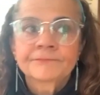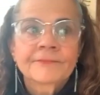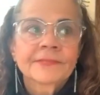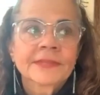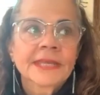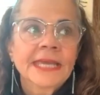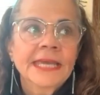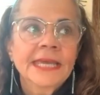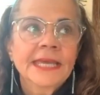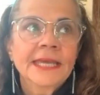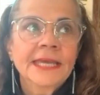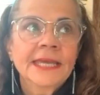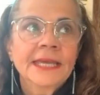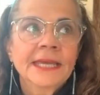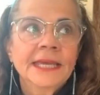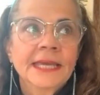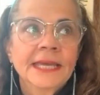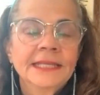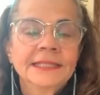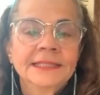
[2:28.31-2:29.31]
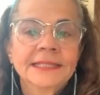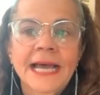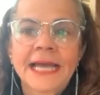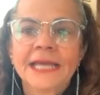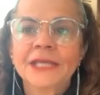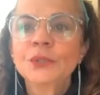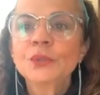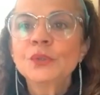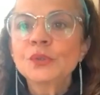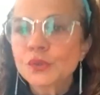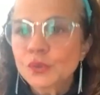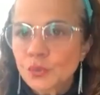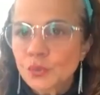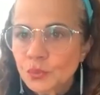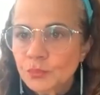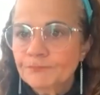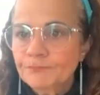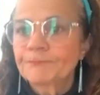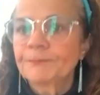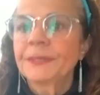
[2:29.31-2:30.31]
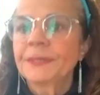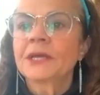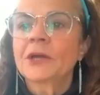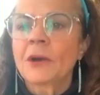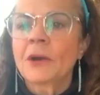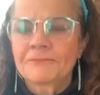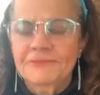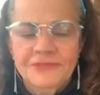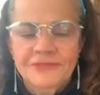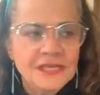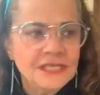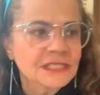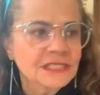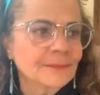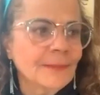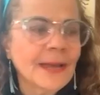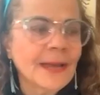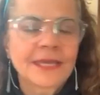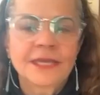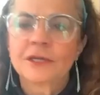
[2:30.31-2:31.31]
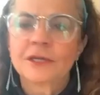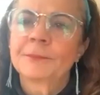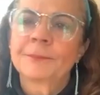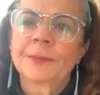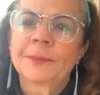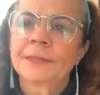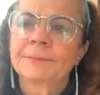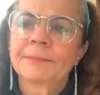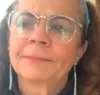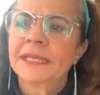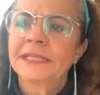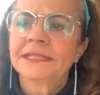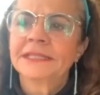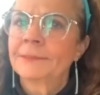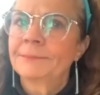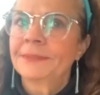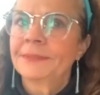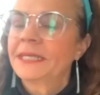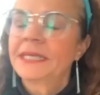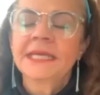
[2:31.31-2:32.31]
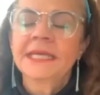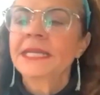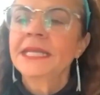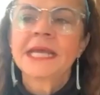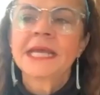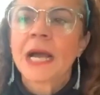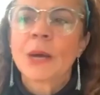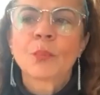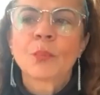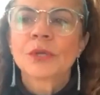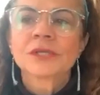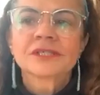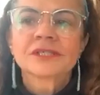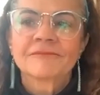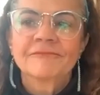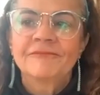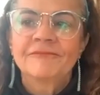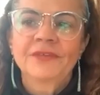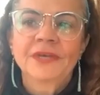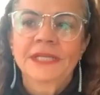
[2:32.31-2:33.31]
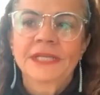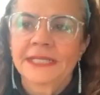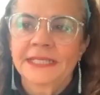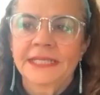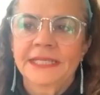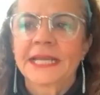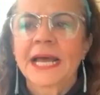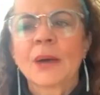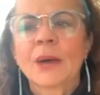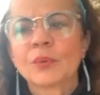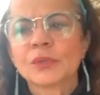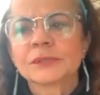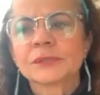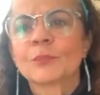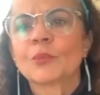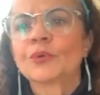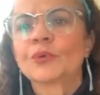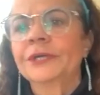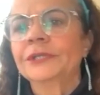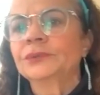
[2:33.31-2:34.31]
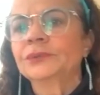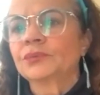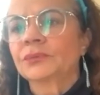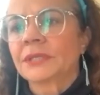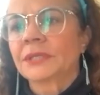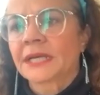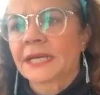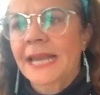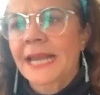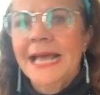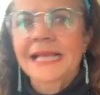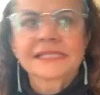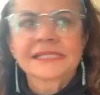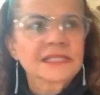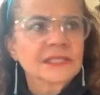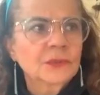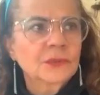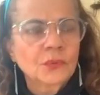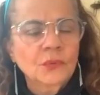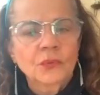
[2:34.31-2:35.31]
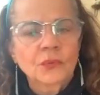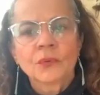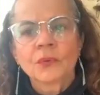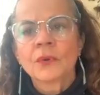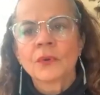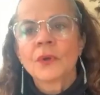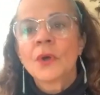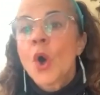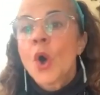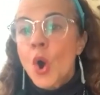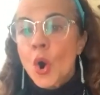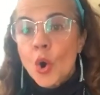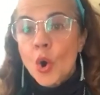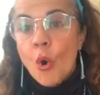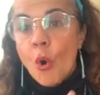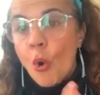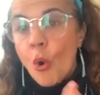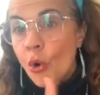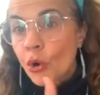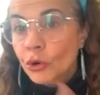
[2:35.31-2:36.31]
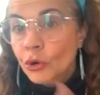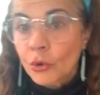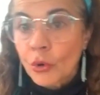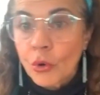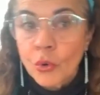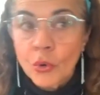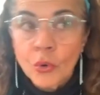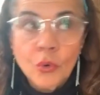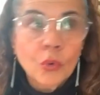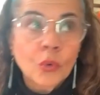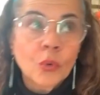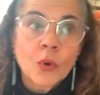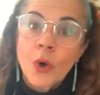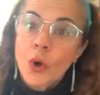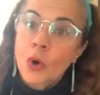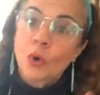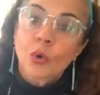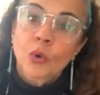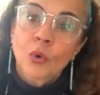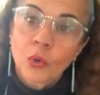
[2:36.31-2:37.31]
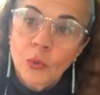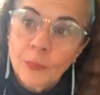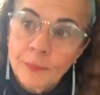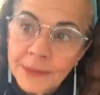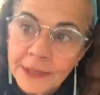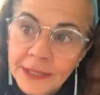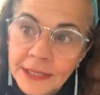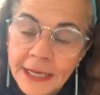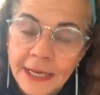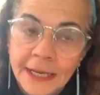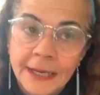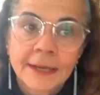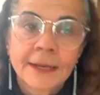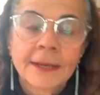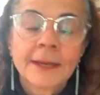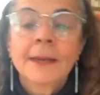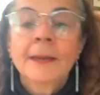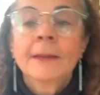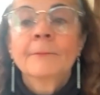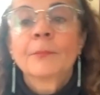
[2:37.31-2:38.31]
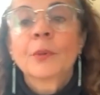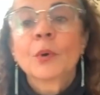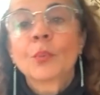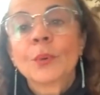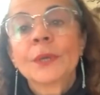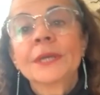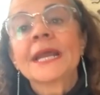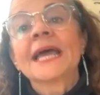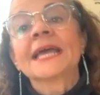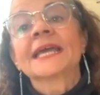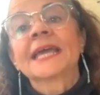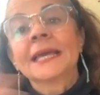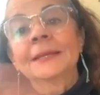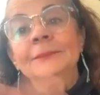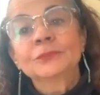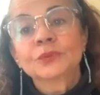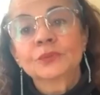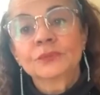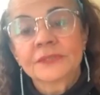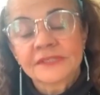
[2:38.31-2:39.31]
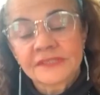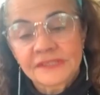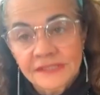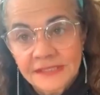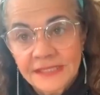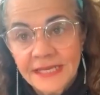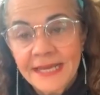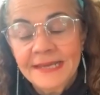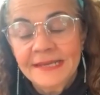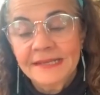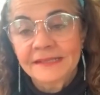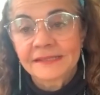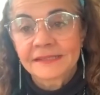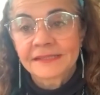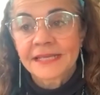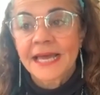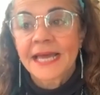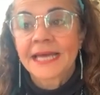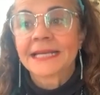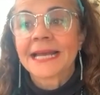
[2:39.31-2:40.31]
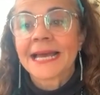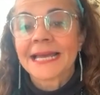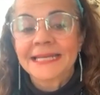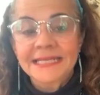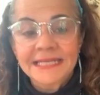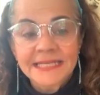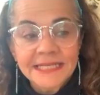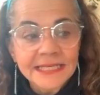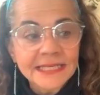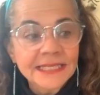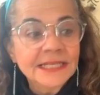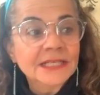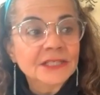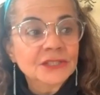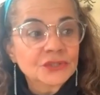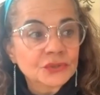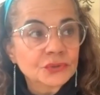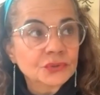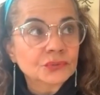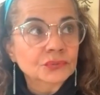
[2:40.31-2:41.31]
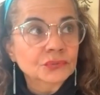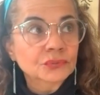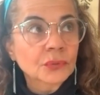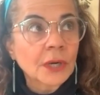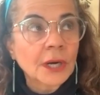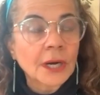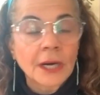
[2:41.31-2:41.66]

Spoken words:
and I used to pick up things by ear, but in the beginning I wasn't feeling it. I was more into the classical, choral, opera. But when I came to the States and I needed to